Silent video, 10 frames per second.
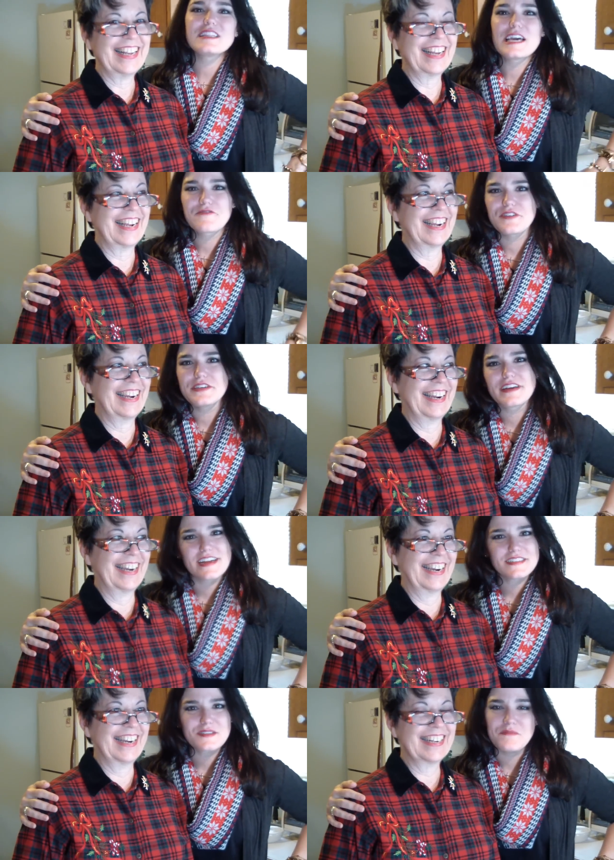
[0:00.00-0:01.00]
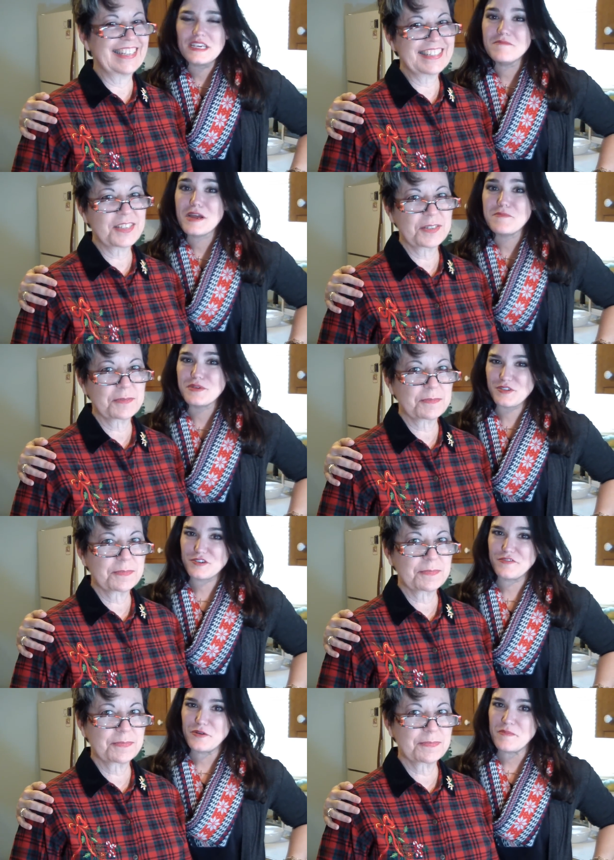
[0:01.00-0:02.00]
Speaker 1: would like for you guys to meet my
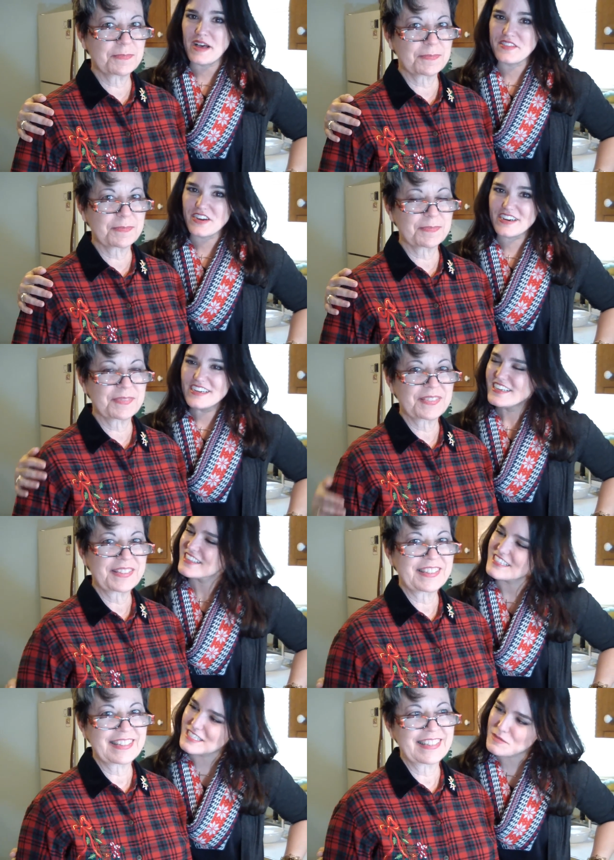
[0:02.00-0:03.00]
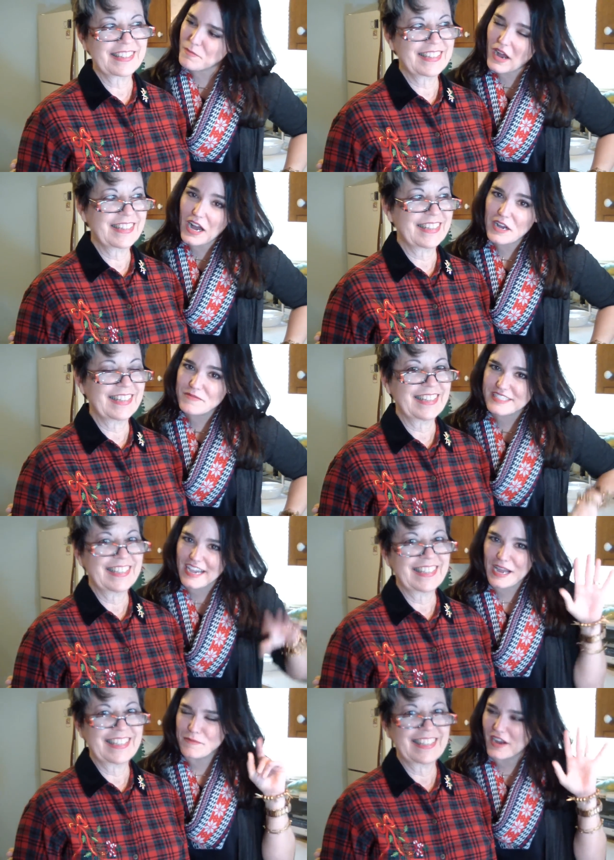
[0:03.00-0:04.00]
beautiful mother. This is Mom.
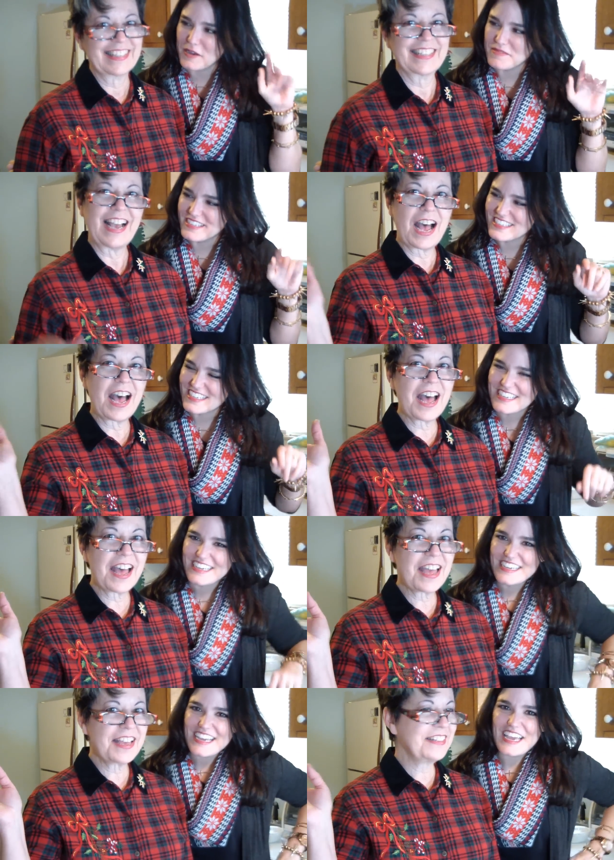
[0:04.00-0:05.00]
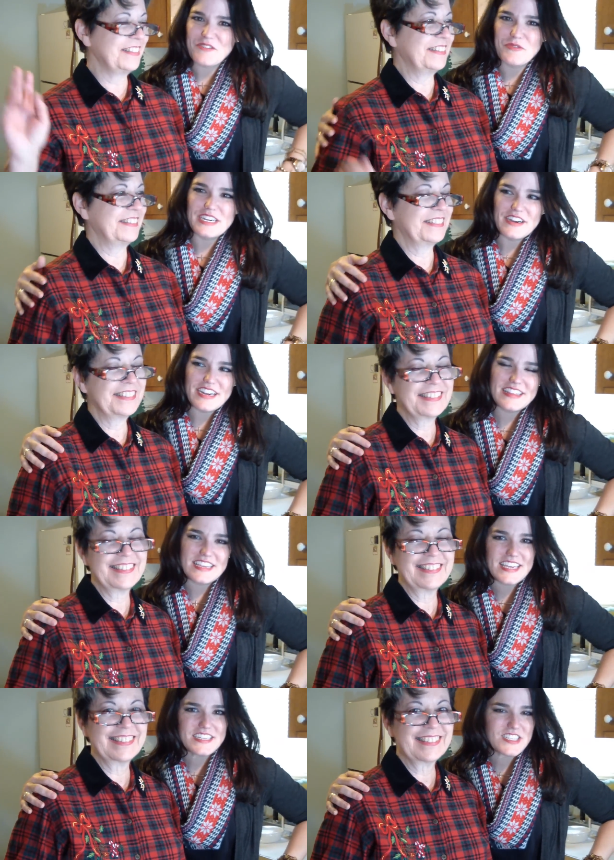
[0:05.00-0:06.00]
Say hi Mom. Hi. And we are
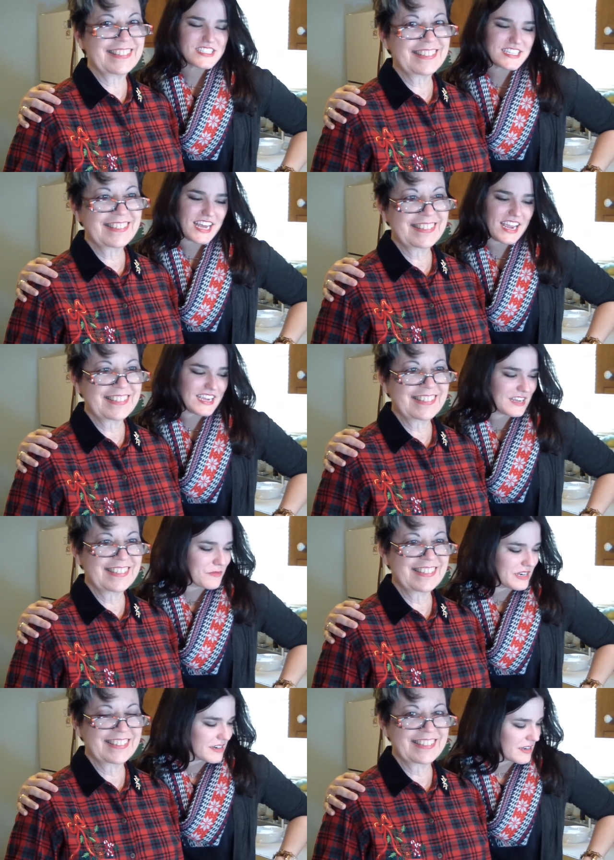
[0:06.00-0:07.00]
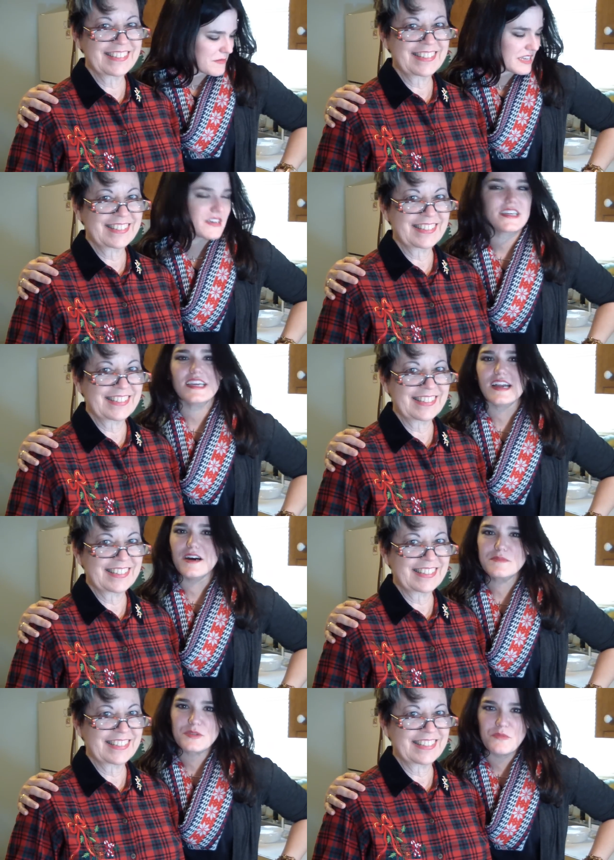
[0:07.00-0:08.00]
in the kitchen today and we are going to be cooking
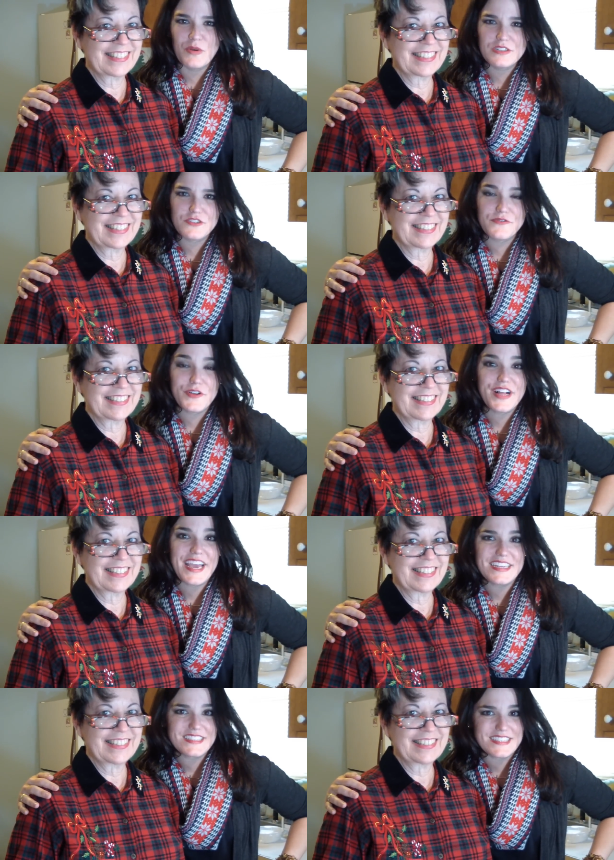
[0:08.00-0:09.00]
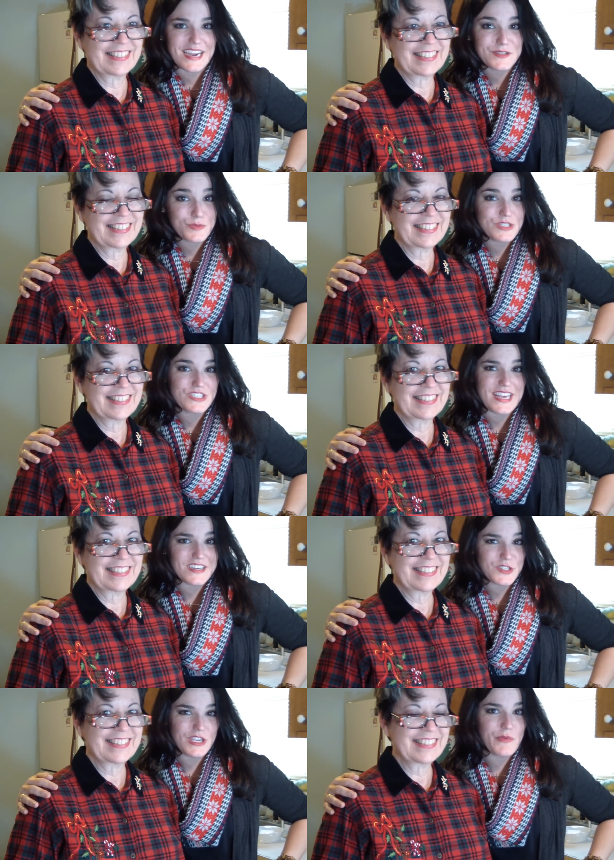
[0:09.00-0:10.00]
up some wonderful haystacks, which is
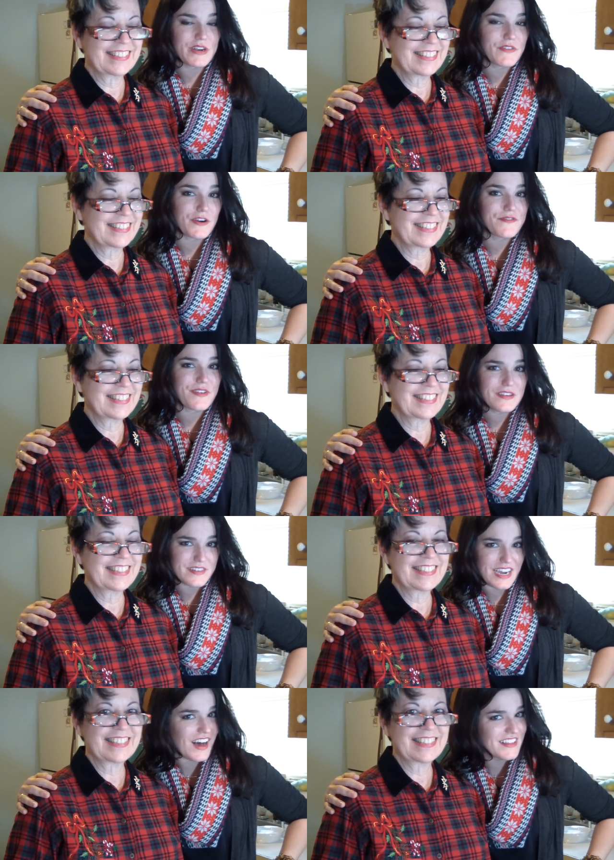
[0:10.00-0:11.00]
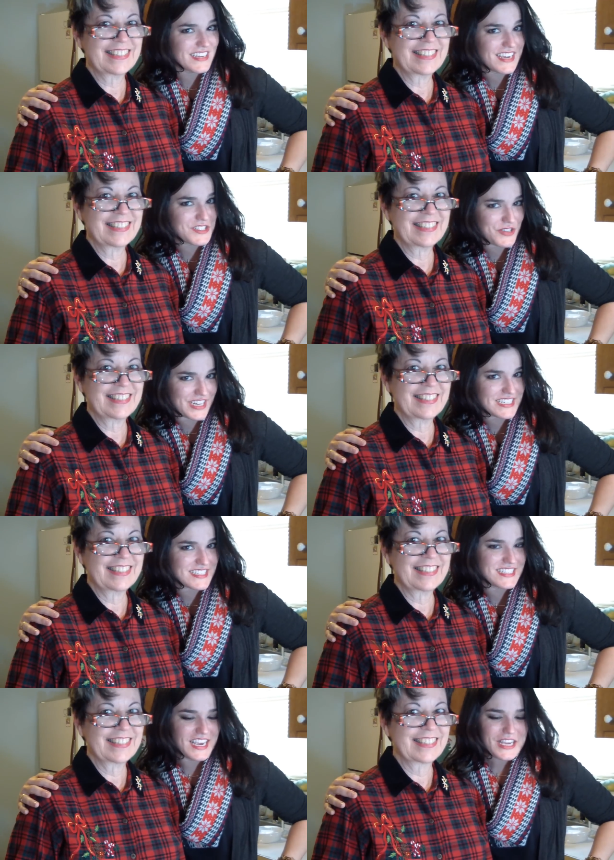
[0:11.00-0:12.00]
actually one of our favorite holiday
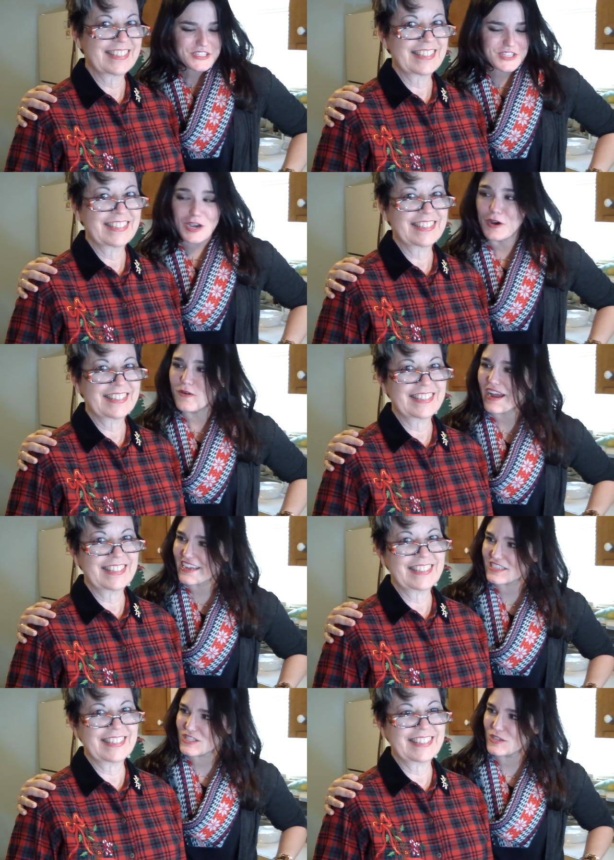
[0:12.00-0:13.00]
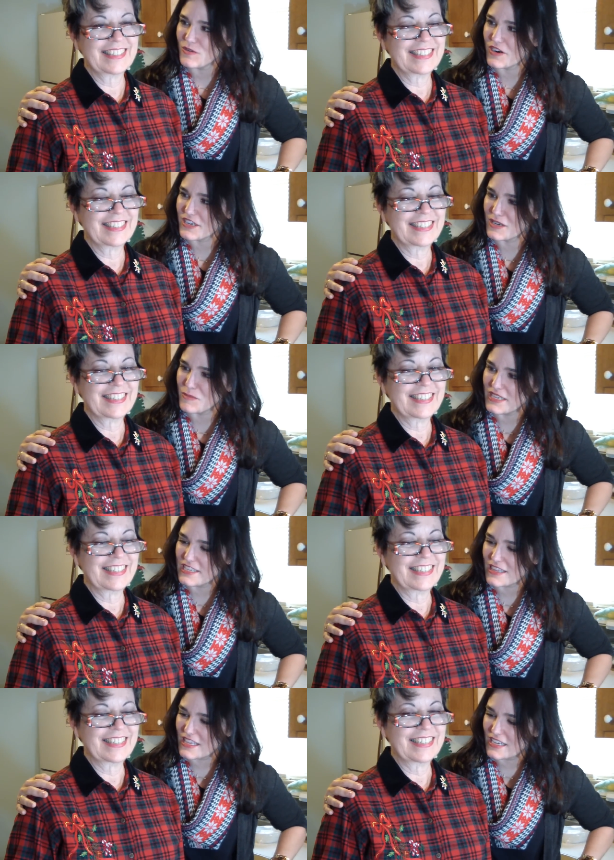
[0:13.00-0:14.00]
treats. So I guess you are going to
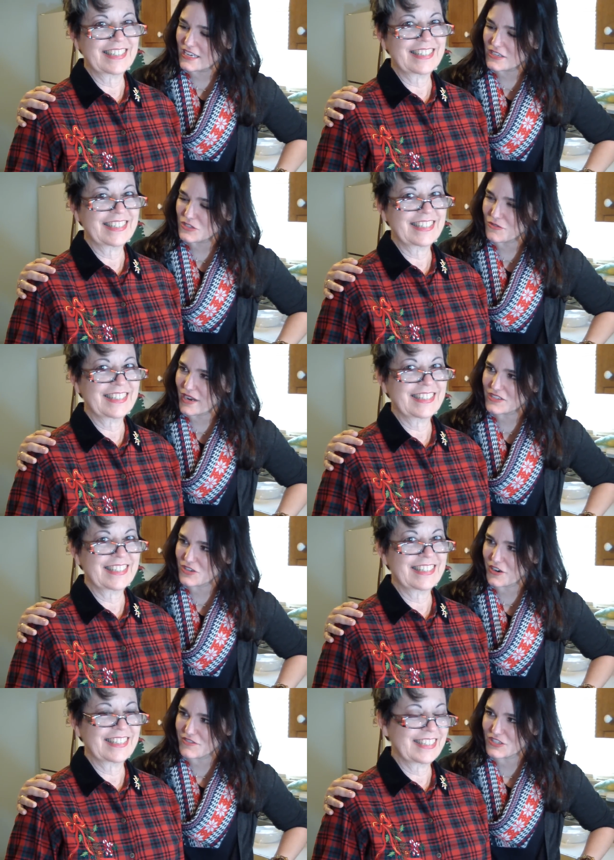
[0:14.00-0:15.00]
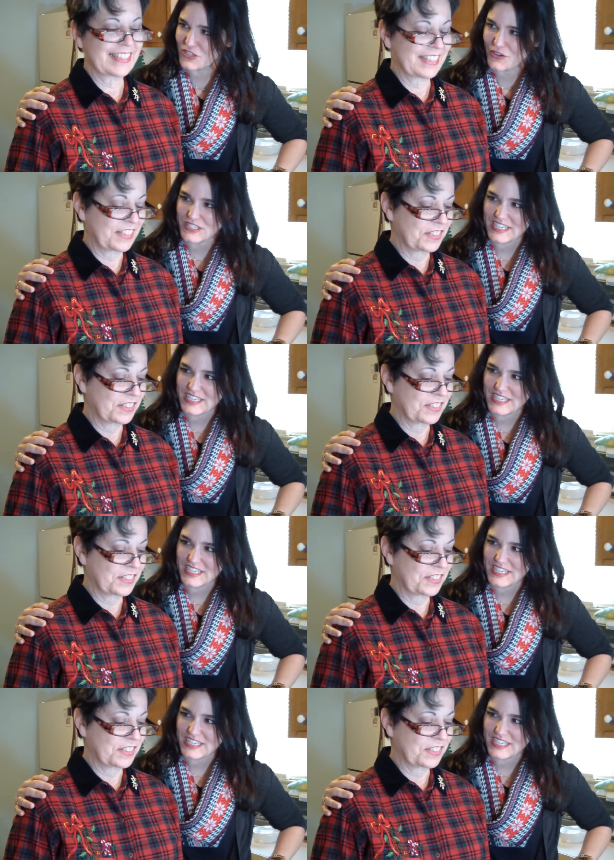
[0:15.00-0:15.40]
be the director of the show